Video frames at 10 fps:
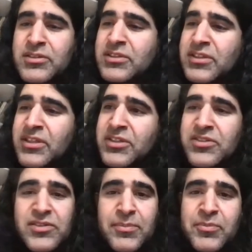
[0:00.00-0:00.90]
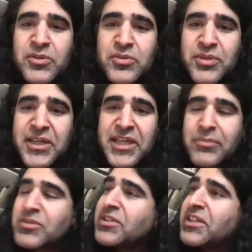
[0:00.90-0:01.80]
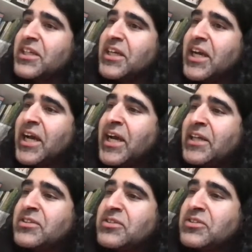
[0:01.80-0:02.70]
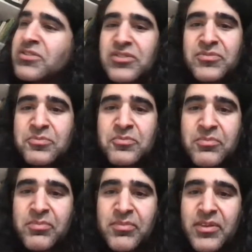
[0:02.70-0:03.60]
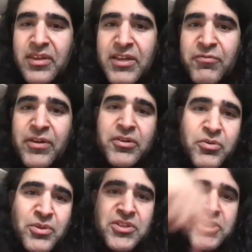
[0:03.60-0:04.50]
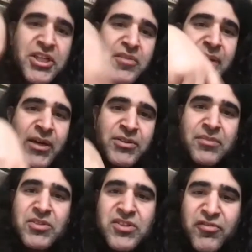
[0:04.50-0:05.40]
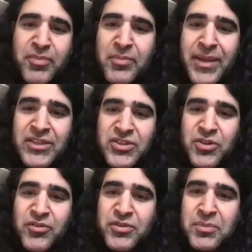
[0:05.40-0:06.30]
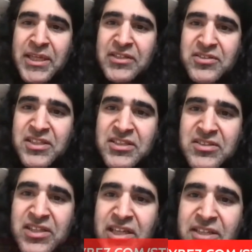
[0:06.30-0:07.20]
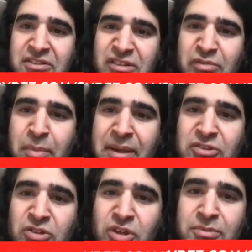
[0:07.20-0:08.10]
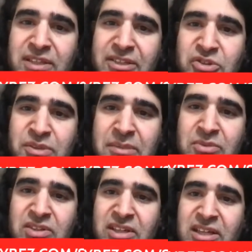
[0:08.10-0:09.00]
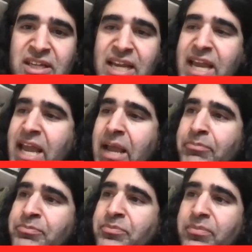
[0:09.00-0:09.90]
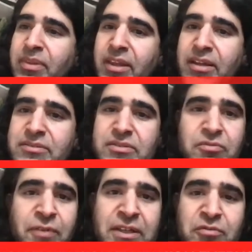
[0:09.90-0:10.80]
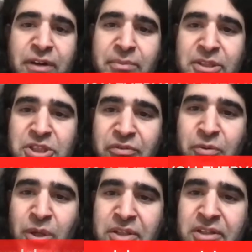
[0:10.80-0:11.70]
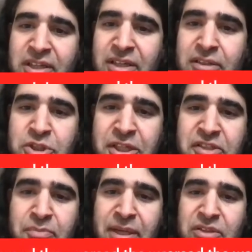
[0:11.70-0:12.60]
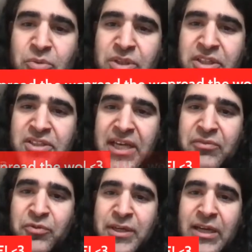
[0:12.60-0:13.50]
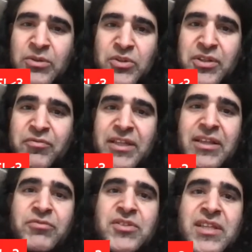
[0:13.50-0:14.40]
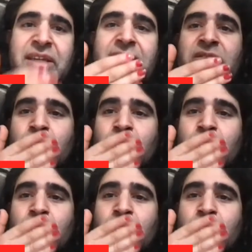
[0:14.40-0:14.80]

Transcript: there's some great games. And if you want to check them out, I'm Stuff by Bez in all of the places, stuffbybez.com/streams. Thank you very much, everyone. Share, spread the word. And for now, the only thing left to say is